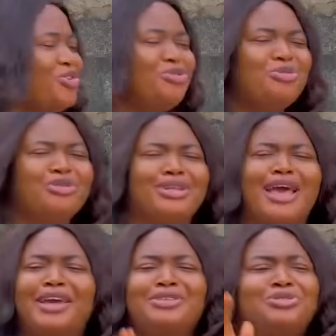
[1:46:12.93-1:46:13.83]
You know what? I
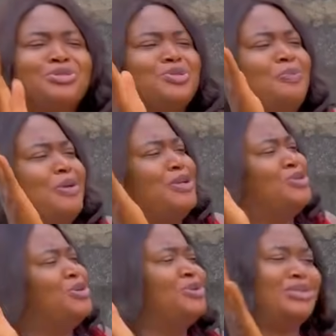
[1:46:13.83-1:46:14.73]
can just
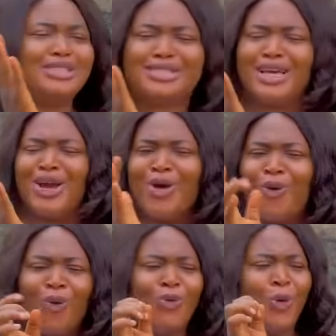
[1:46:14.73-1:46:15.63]
picture it.
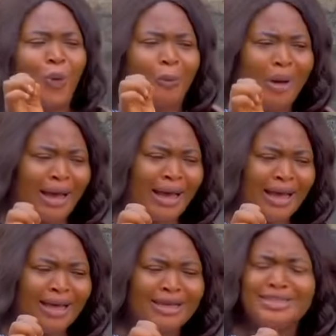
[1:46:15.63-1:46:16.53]
Oloma,
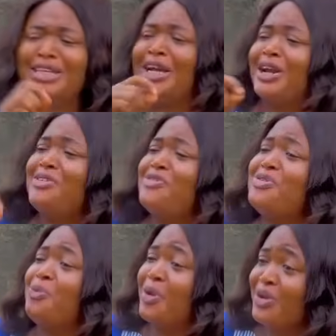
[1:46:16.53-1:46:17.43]
the
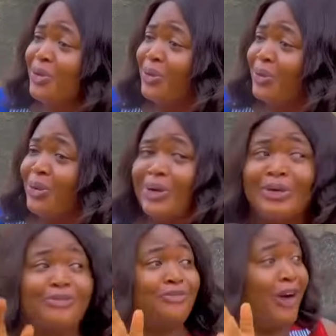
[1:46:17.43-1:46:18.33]
grieving widow,
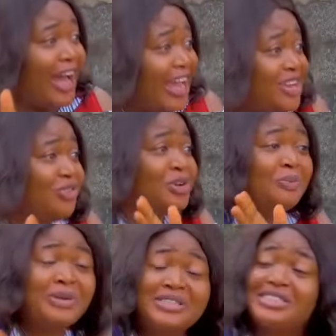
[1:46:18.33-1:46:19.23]
vying for the
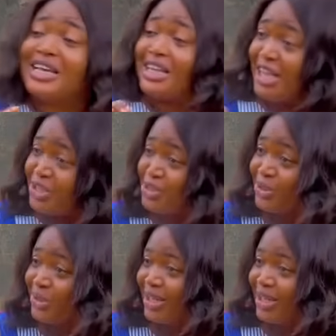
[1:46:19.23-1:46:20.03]
prince's attention.